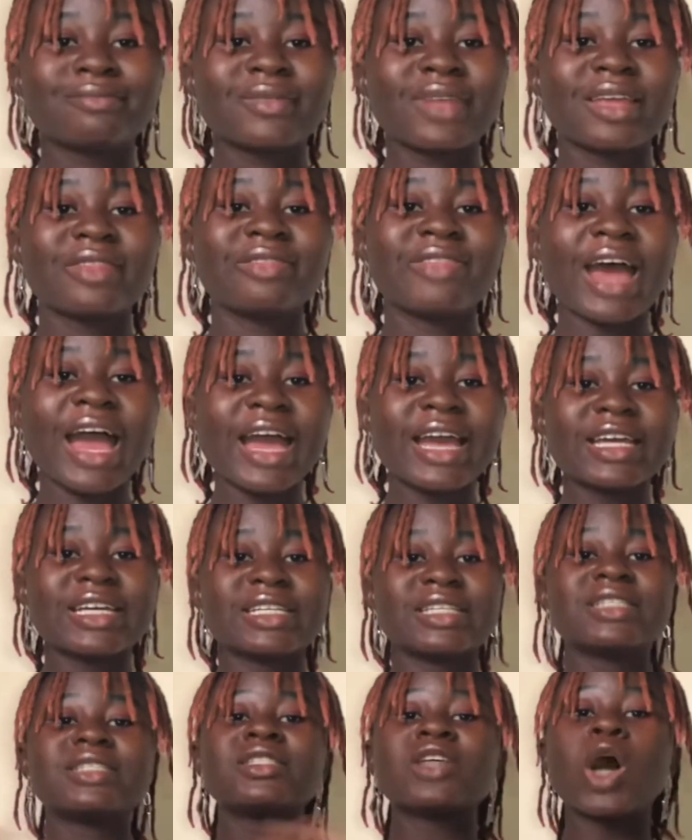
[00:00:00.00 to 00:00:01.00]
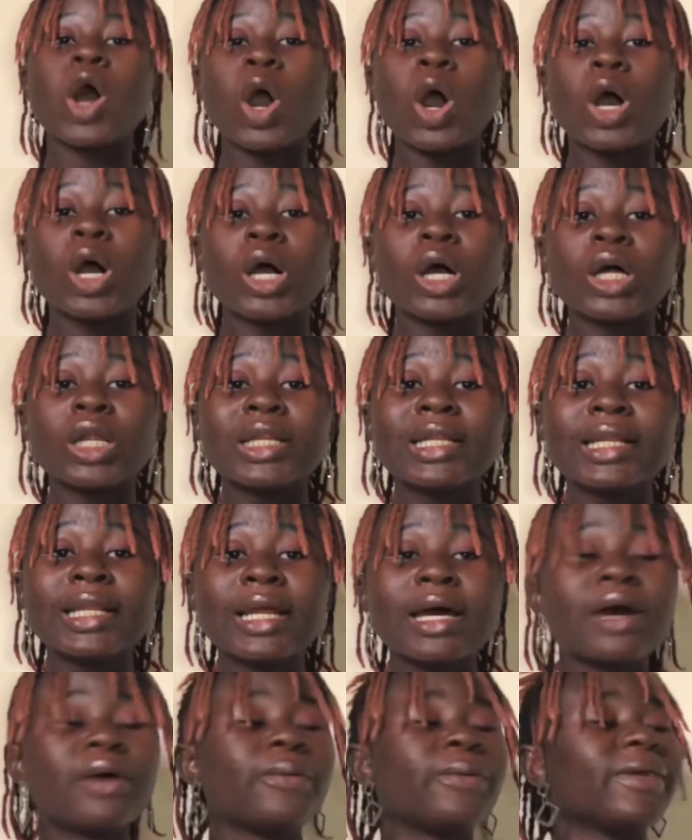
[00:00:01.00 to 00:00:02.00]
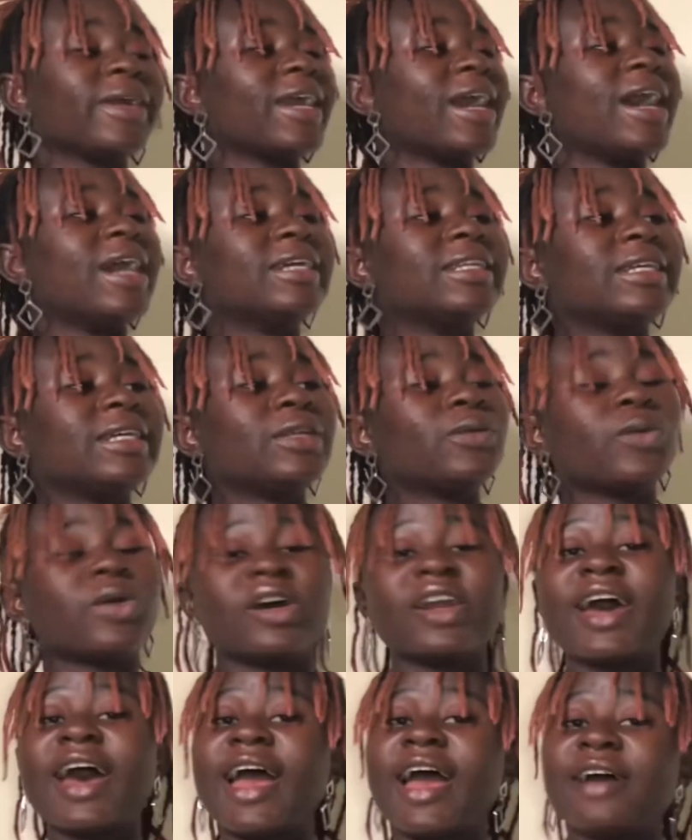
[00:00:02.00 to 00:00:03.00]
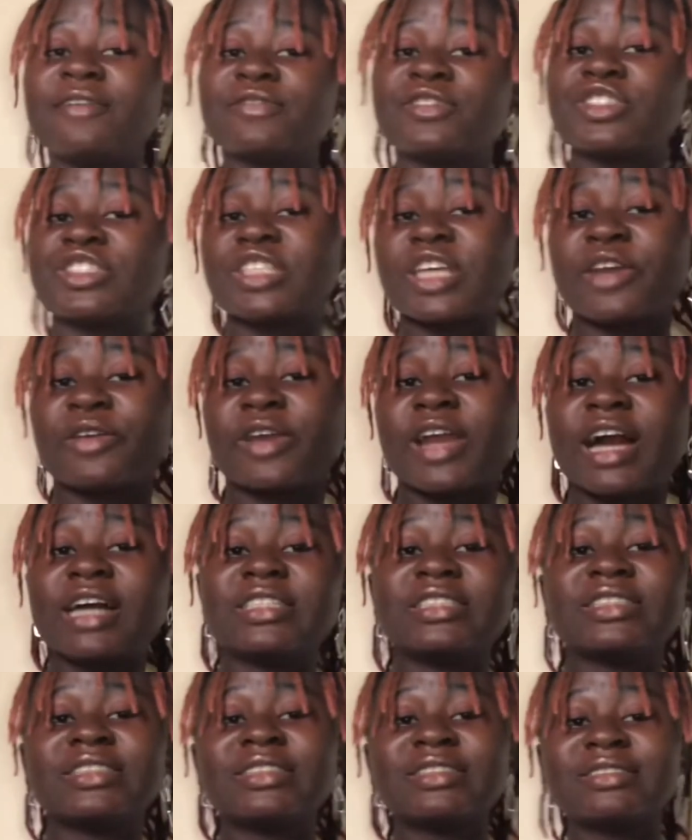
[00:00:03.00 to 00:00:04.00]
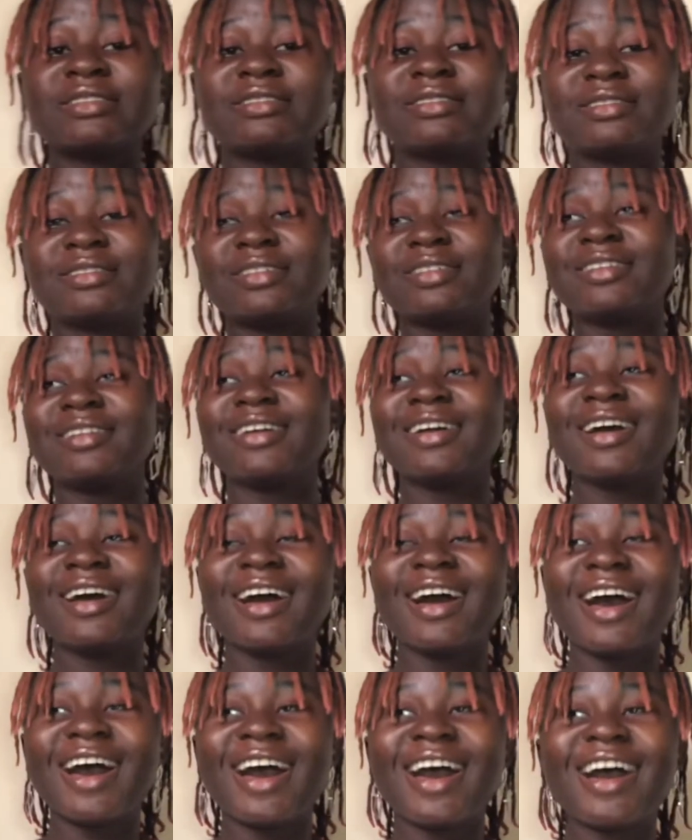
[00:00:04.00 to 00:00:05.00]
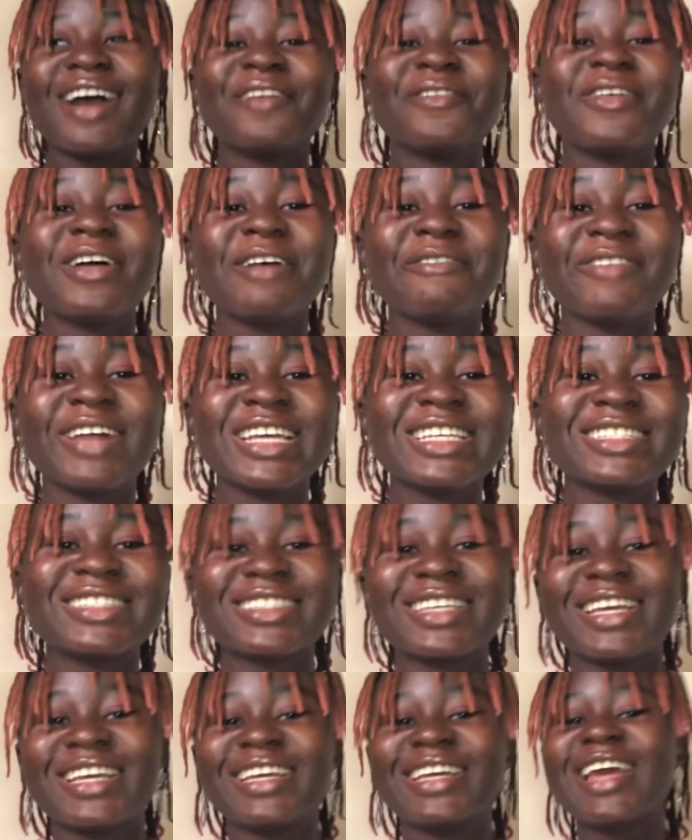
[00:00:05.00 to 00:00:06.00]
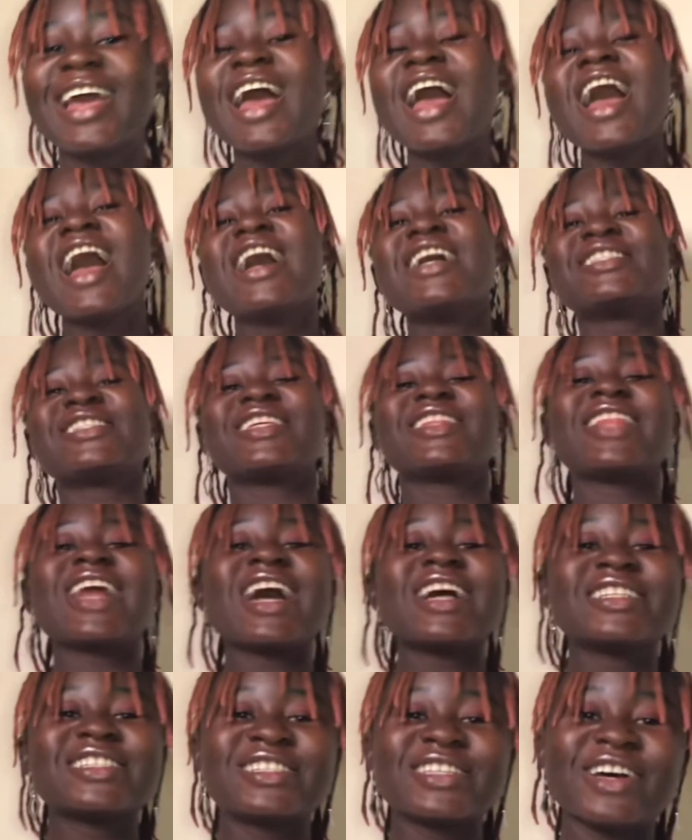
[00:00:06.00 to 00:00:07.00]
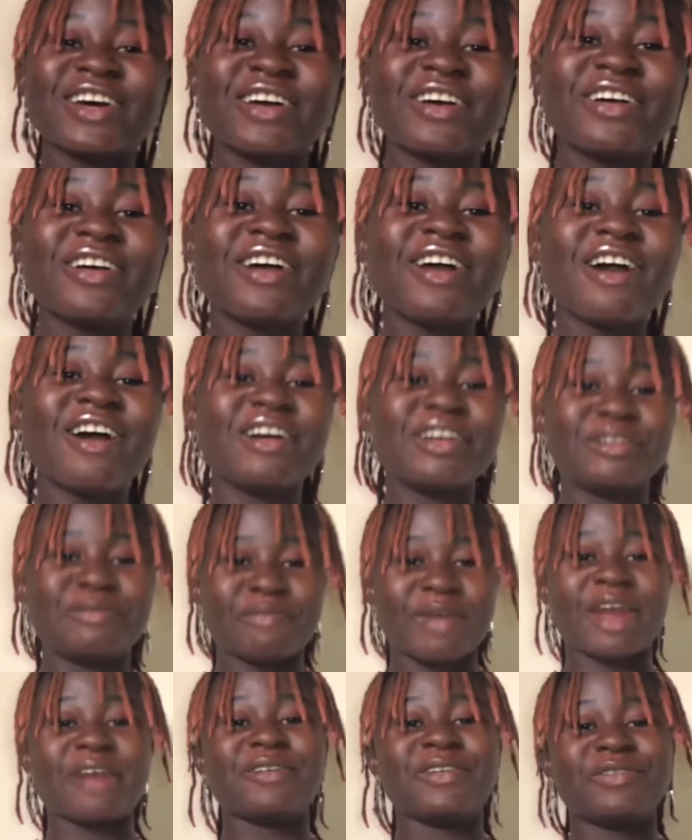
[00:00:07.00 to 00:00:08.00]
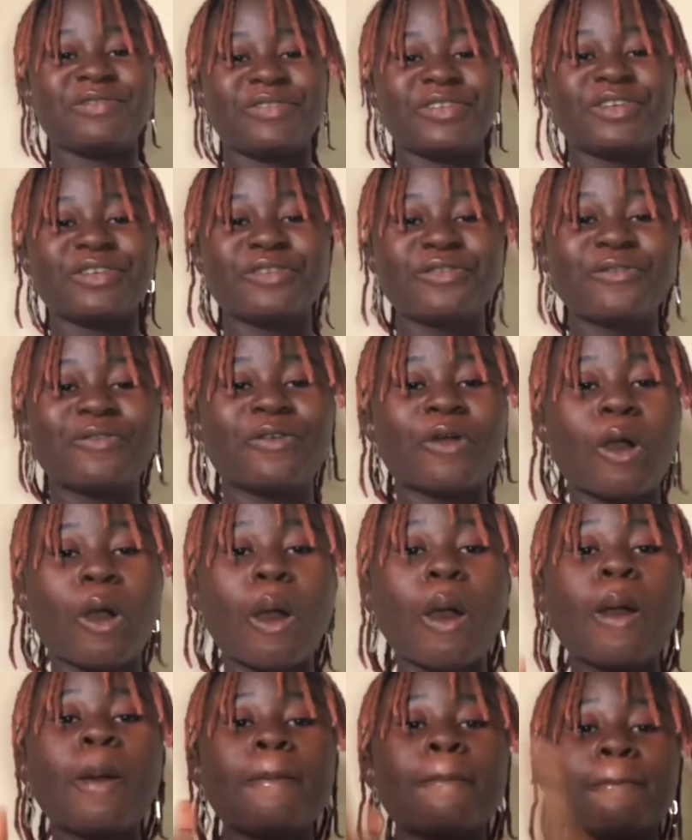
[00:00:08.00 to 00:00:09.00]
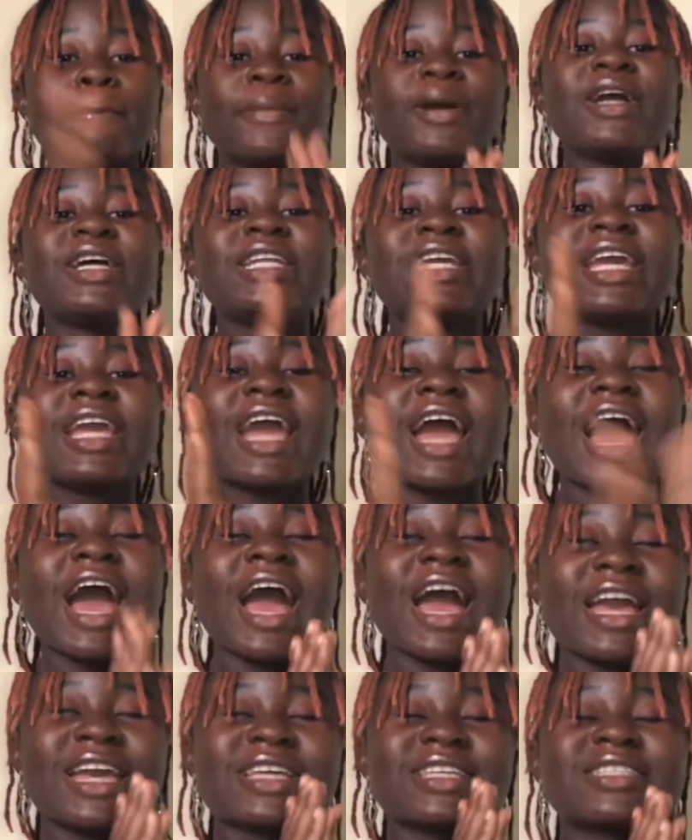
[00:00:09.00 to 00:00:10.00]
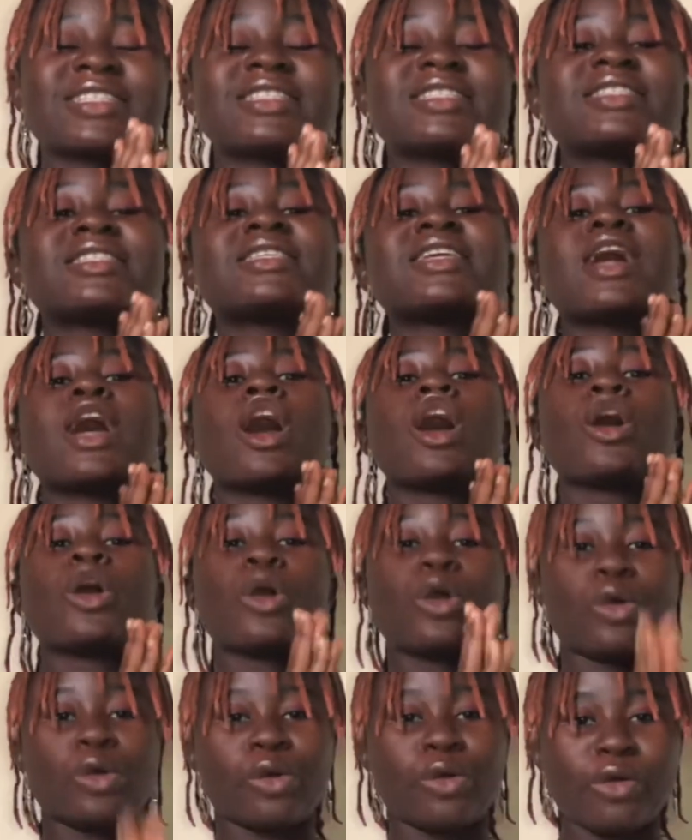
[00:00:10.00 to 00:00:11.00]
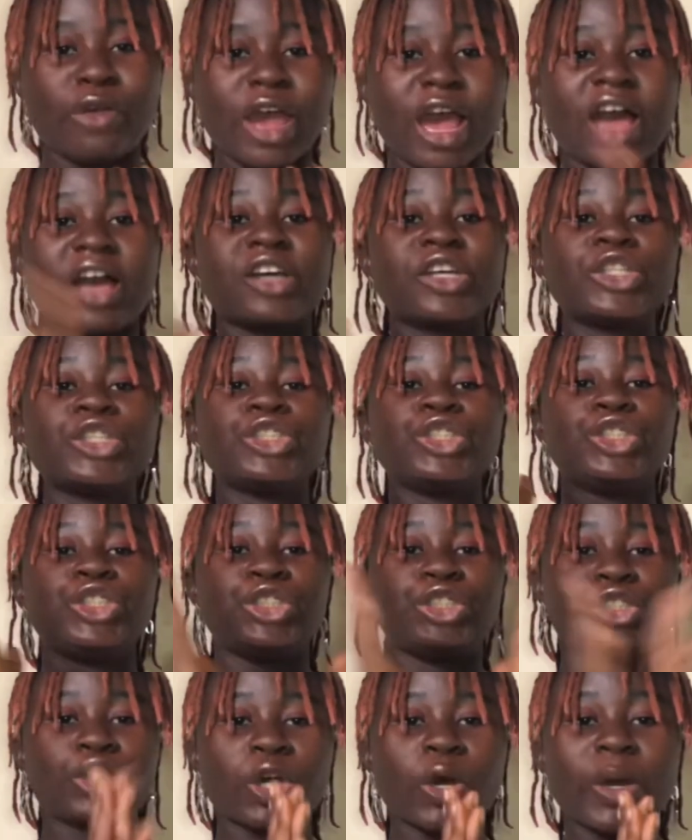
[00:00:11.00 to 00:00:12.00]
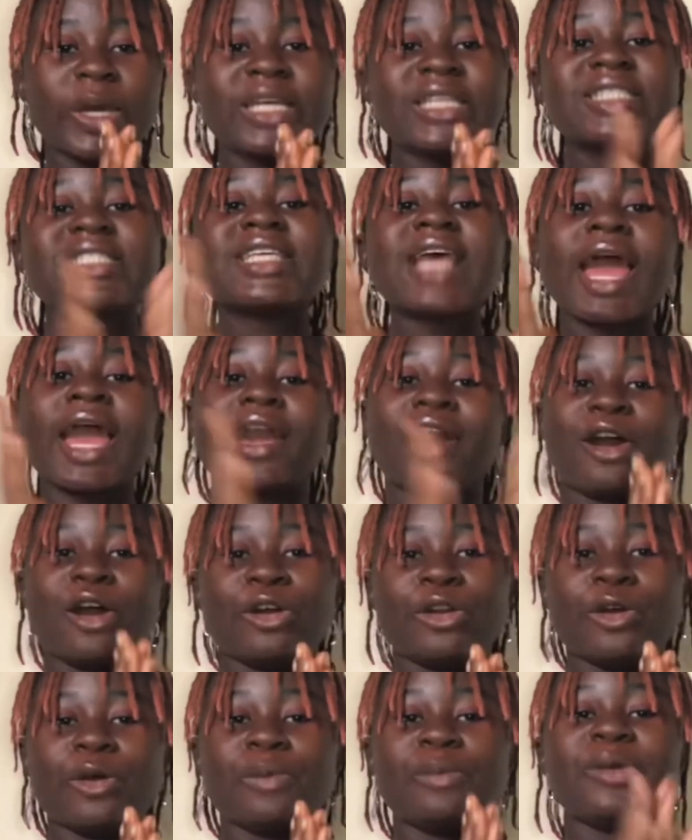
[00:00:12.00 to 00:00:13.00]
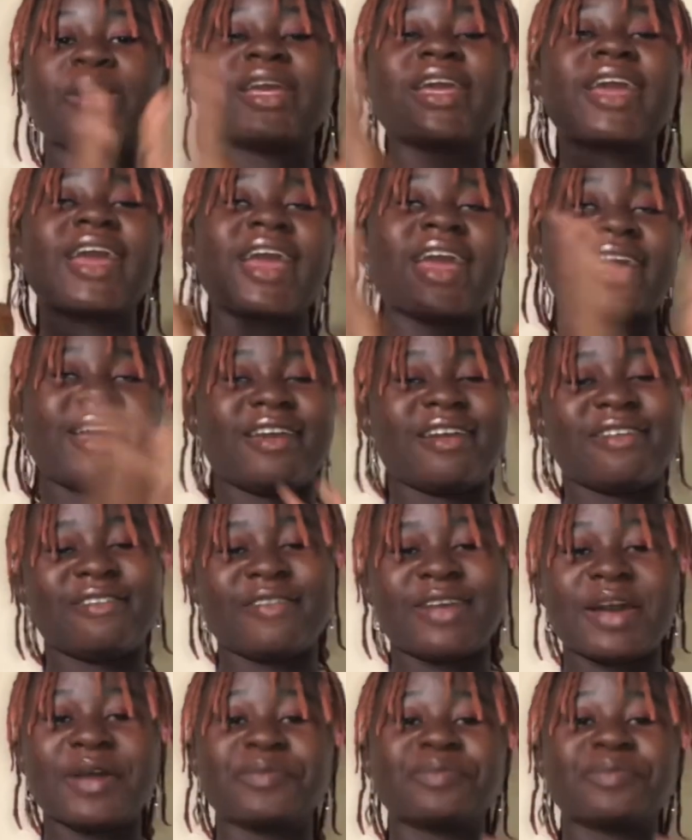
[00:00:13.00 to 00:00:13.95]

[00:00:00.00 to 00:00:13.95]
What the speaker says: that is all regarding what I have to say regarding what am I saying? So that's all on my review for Money Heist Korea Joint Economic Area.